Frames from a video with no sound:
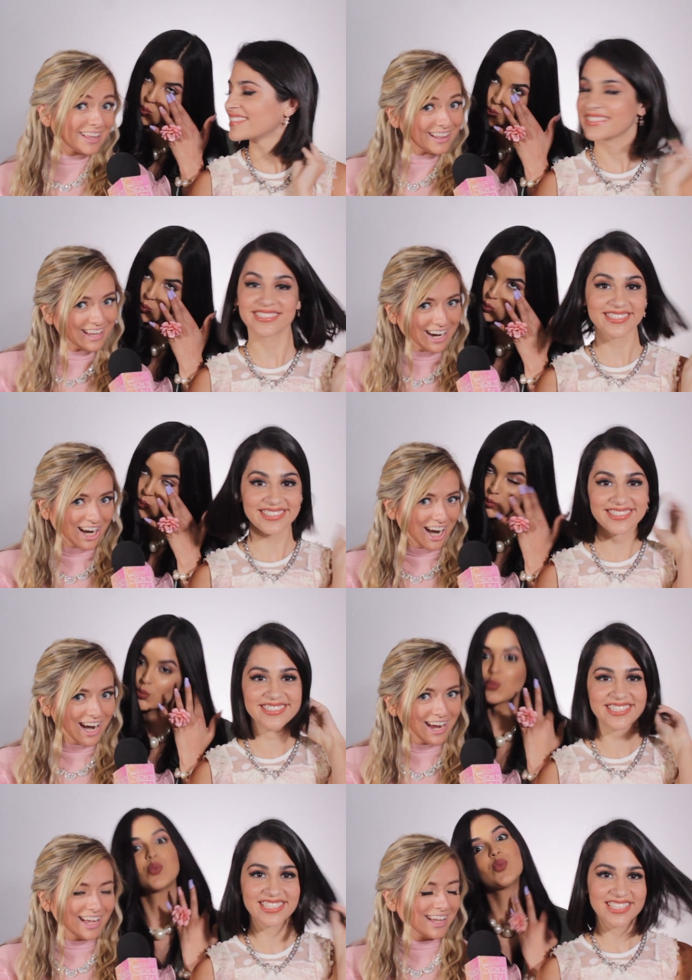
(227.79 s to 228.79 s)
Speaker 1: Claire.
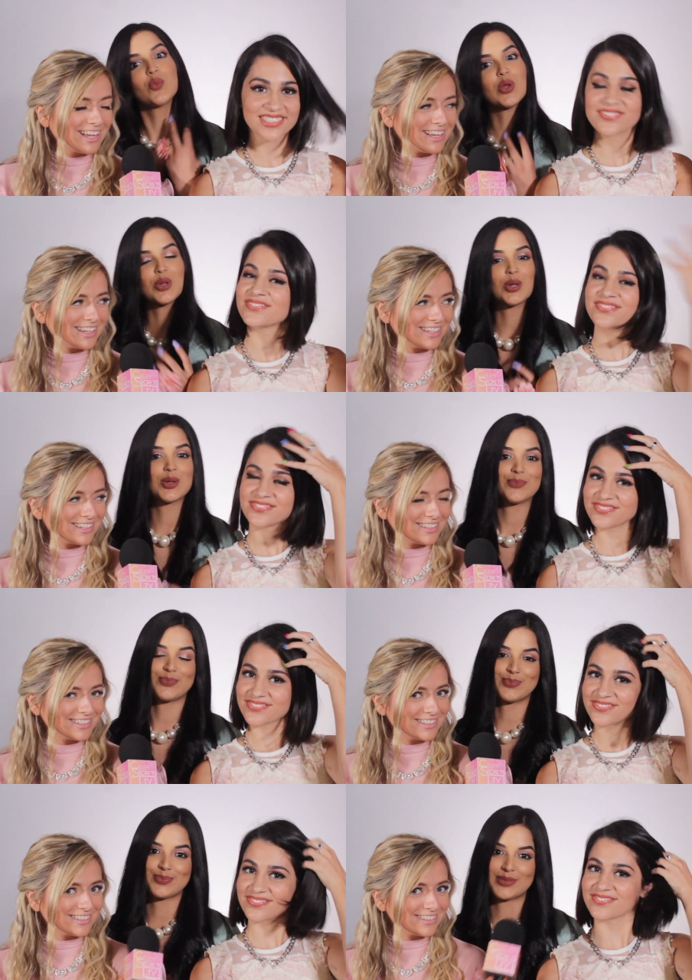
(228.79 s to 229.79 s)

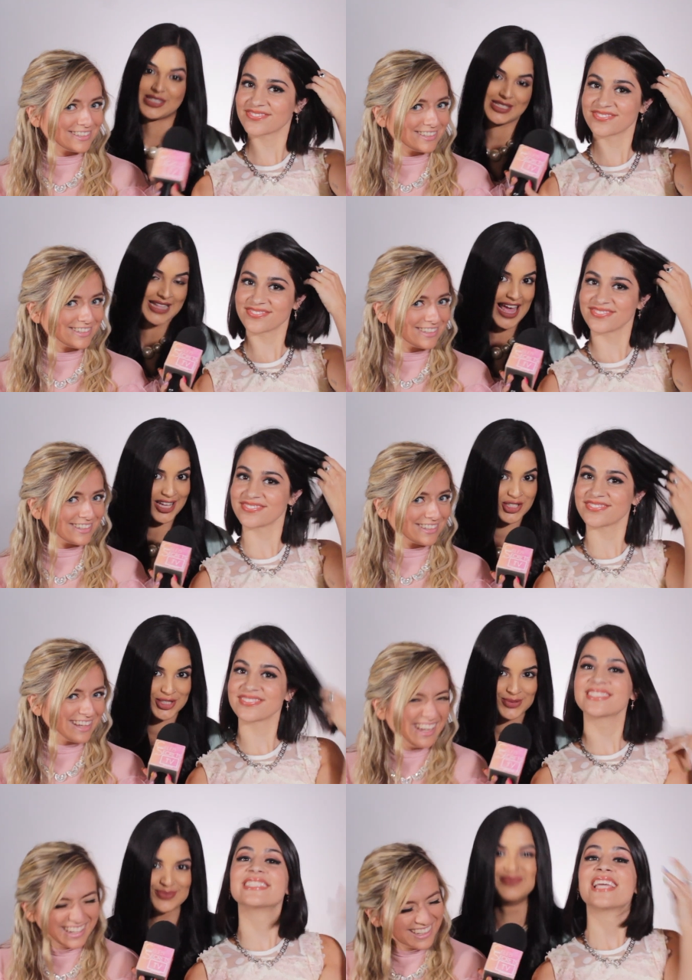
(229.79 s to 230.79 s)
This is
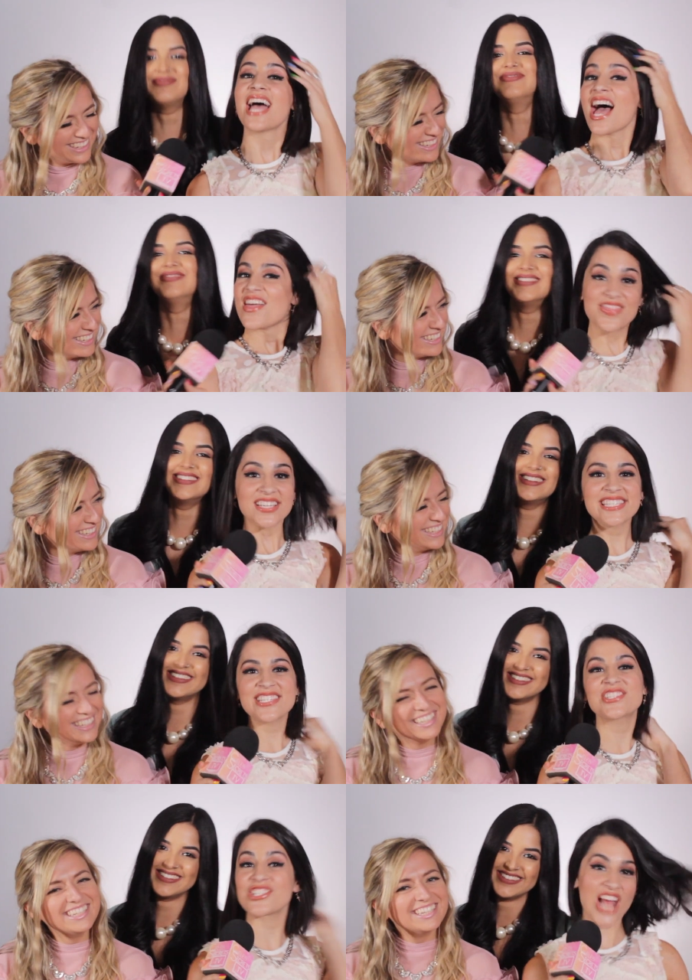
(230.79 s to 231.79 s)
Nash. This
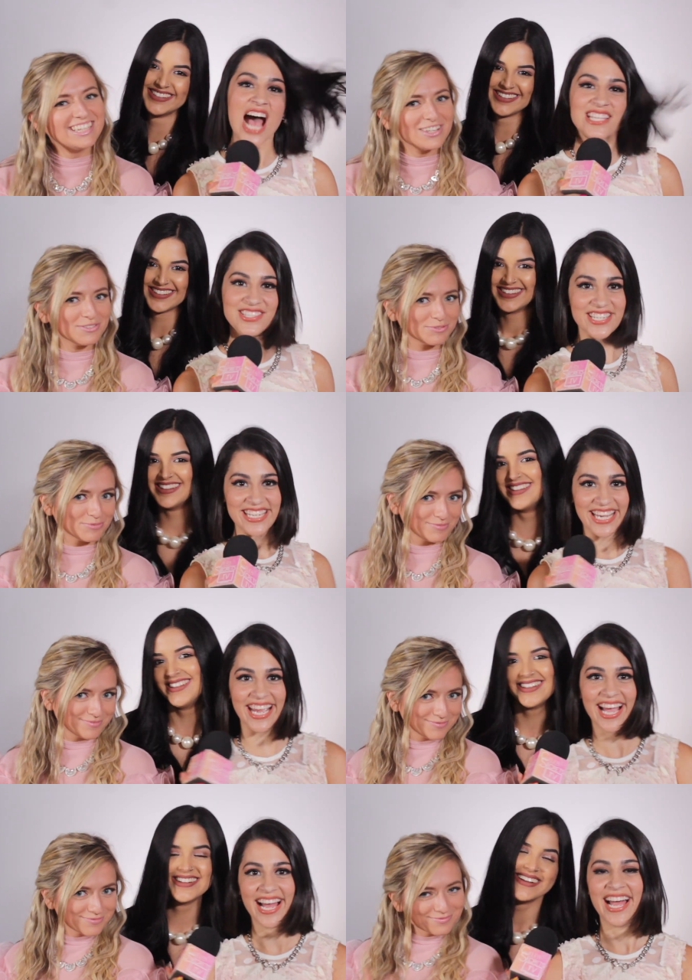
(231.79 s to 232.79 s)
is
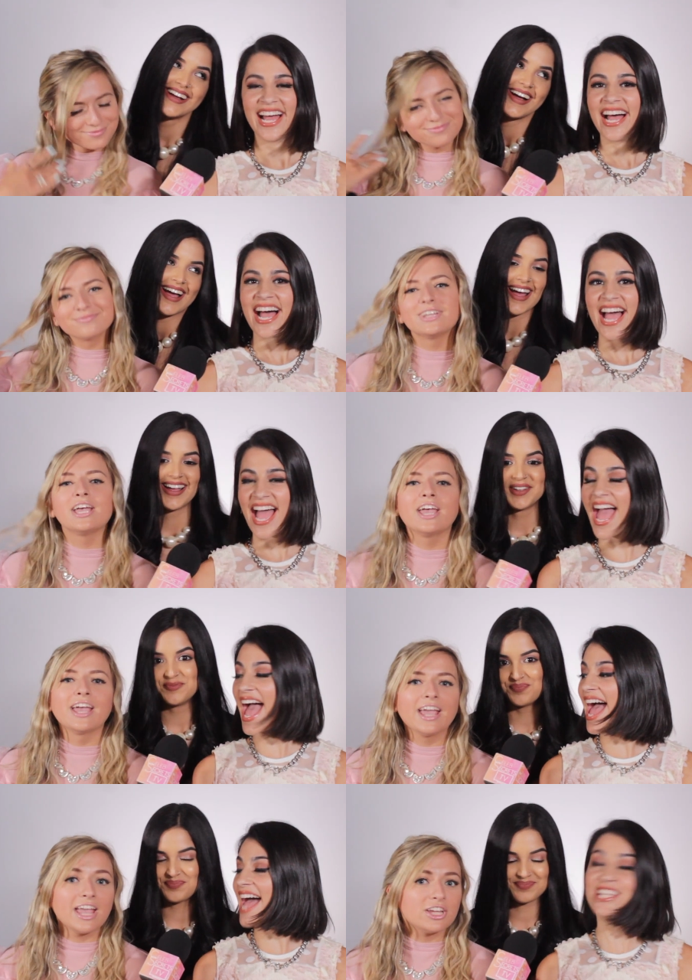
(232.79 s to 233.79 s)
Chastity.
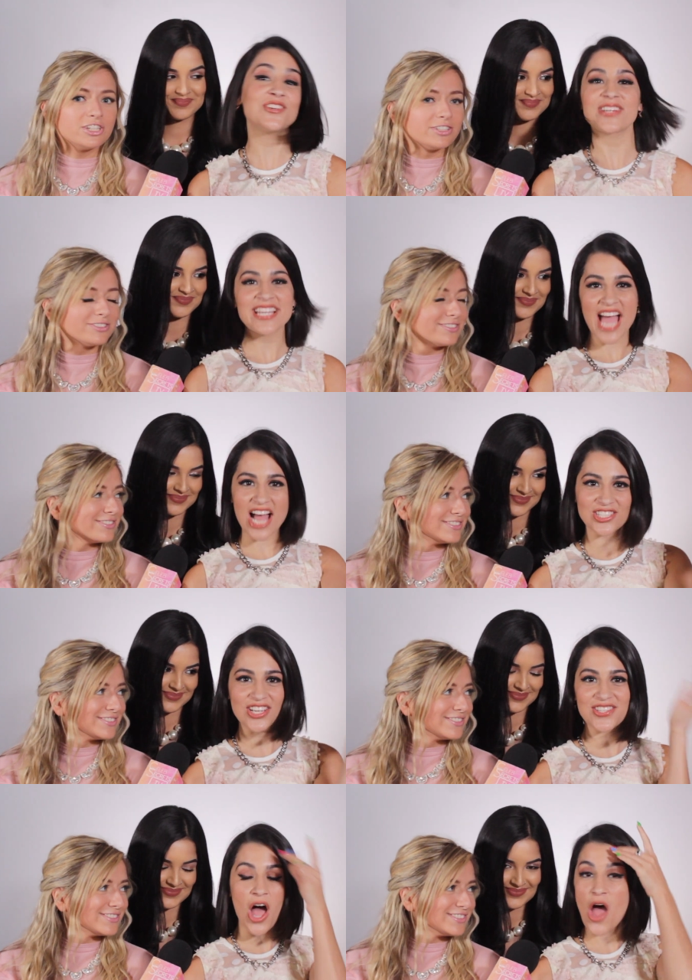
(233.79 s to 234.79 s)
And you can catch
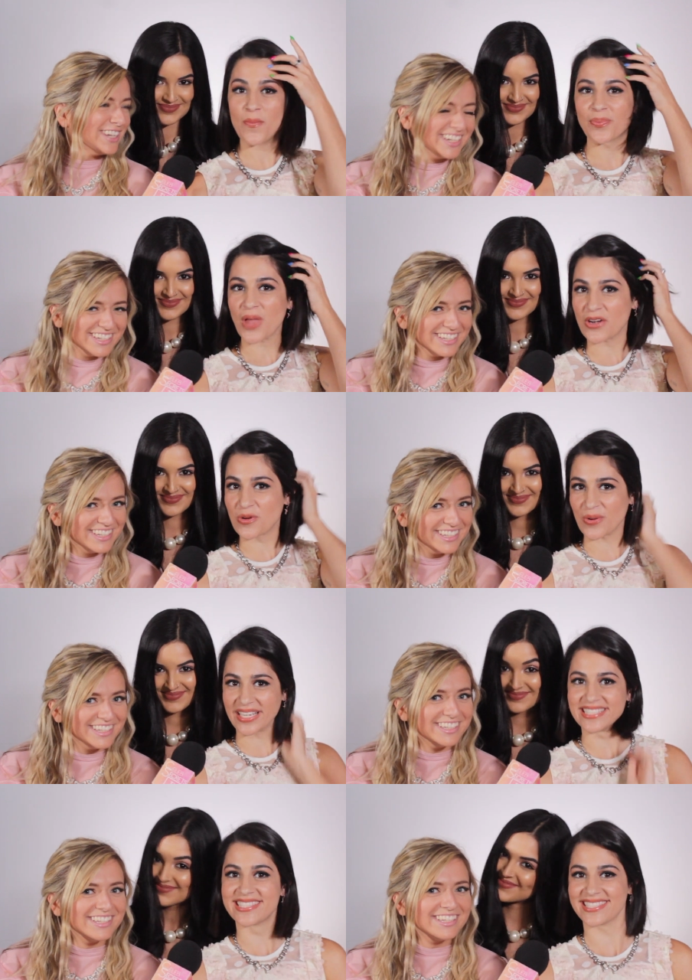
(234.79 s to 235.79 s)
us on Blood
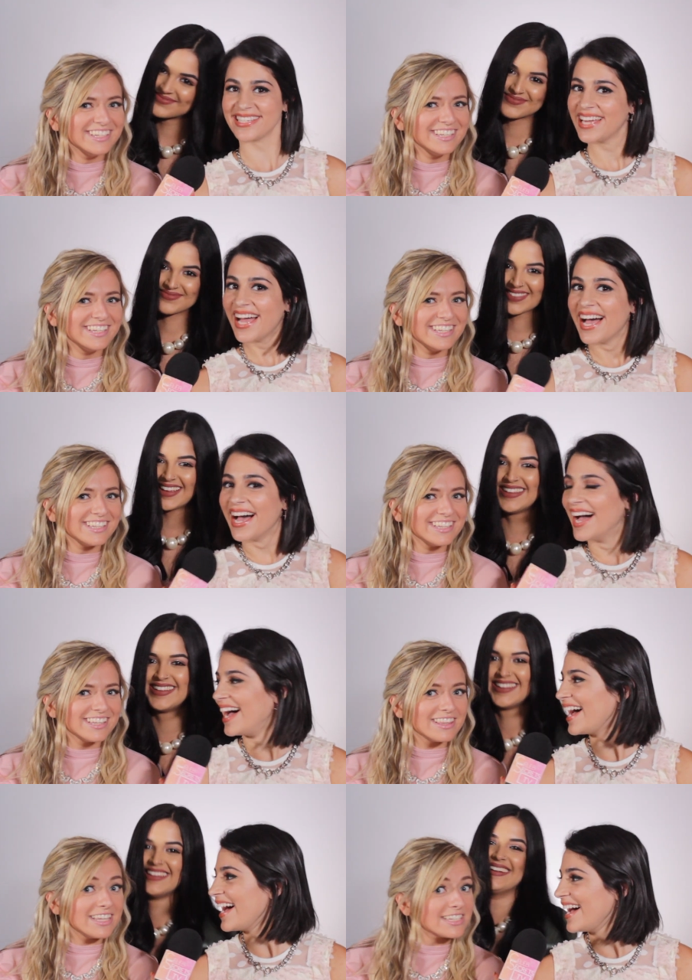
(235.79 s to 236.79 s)
Queens
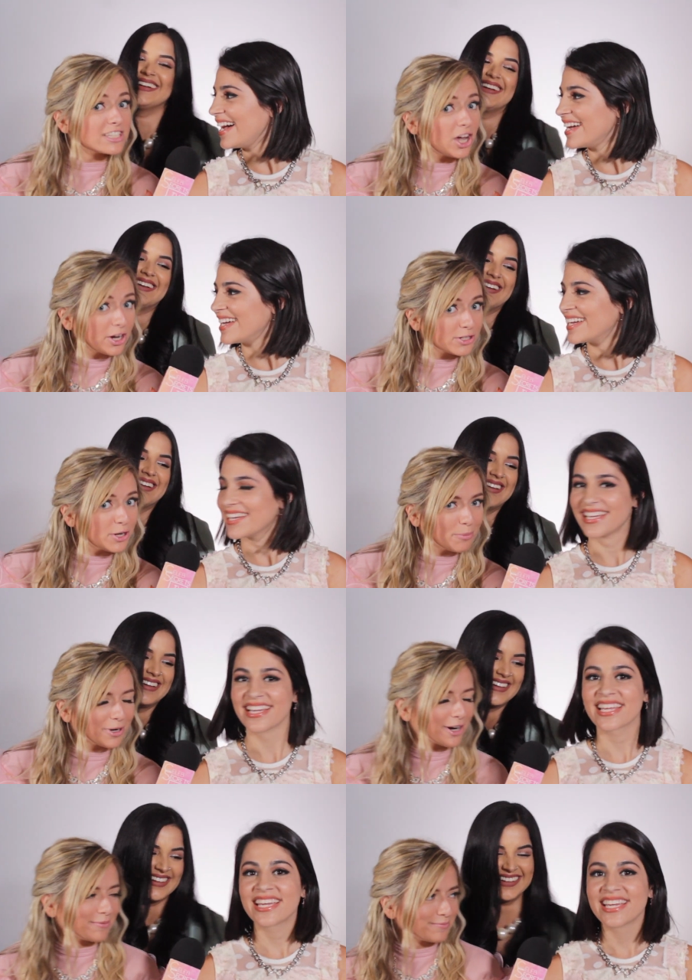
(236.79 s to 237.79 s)
this October.
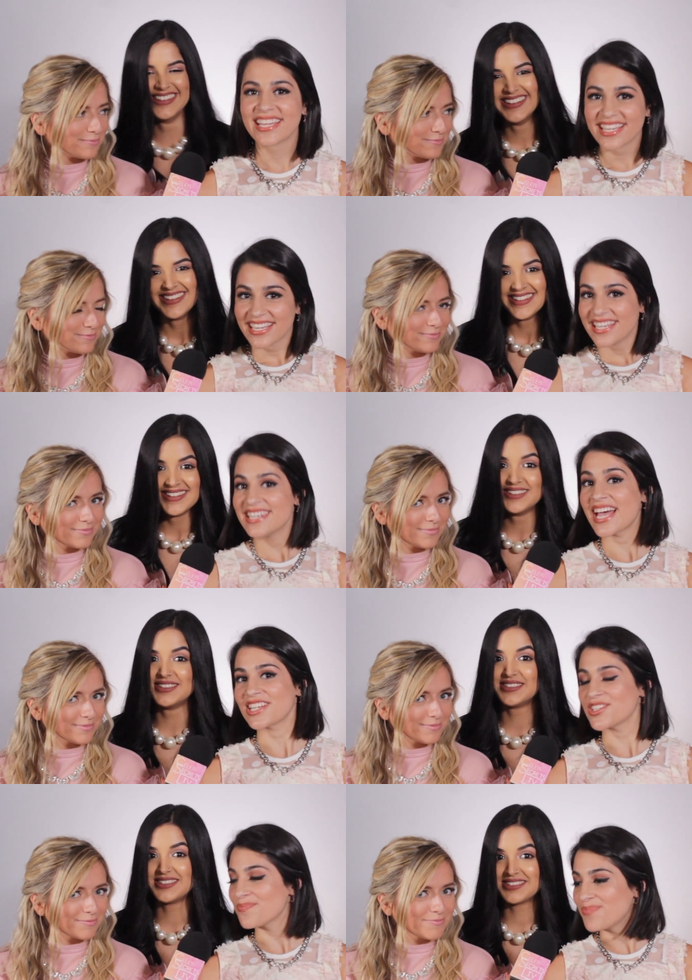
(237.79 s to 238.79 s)

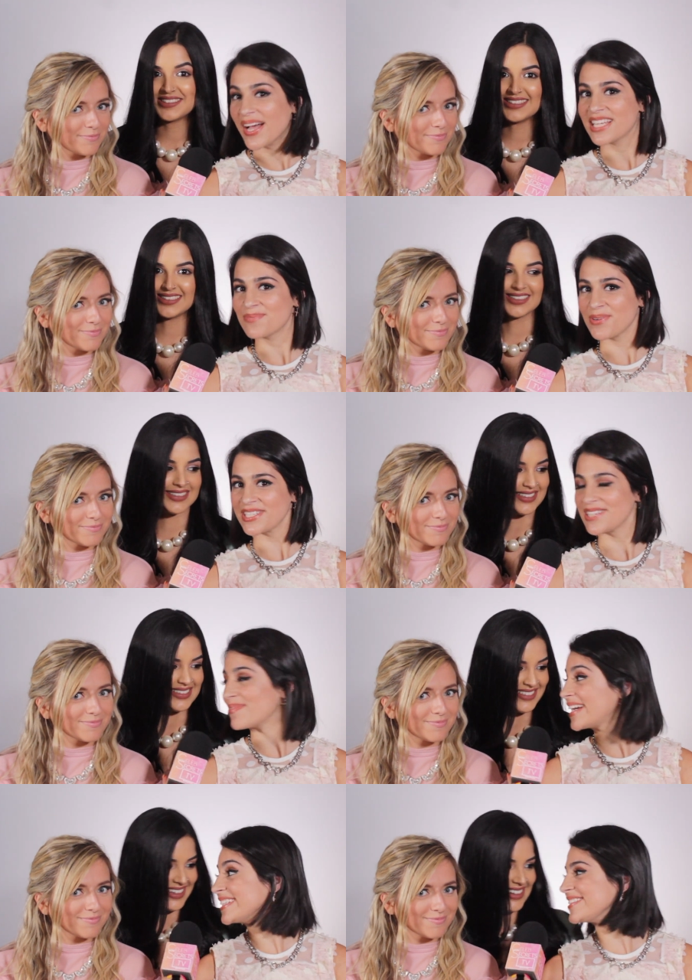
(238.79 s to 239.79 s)
Nash, your butt is pushing
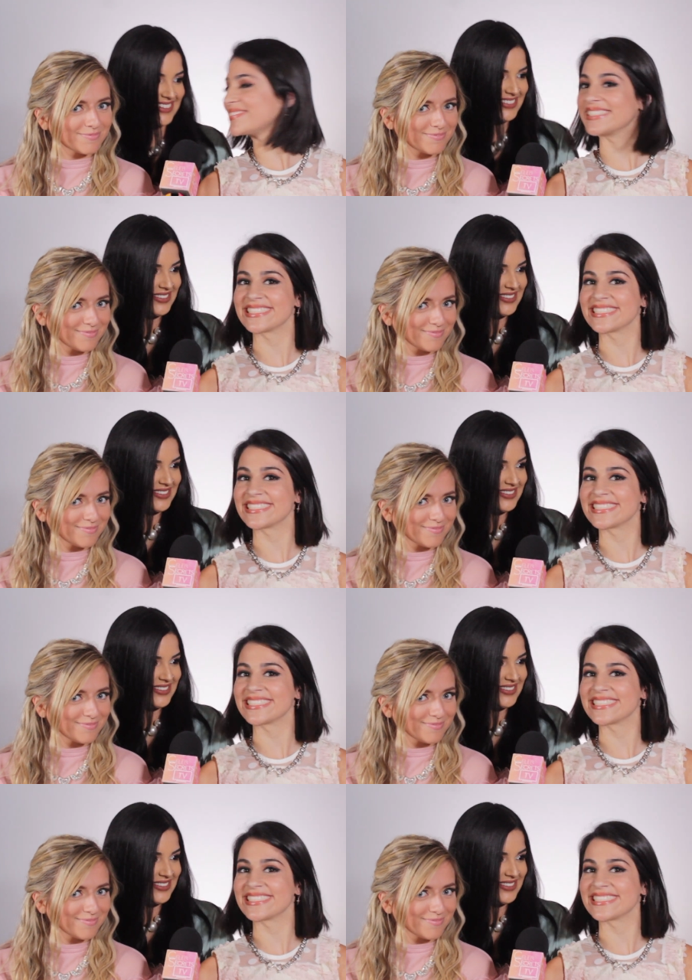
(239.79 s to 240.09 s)
mine off. Oh,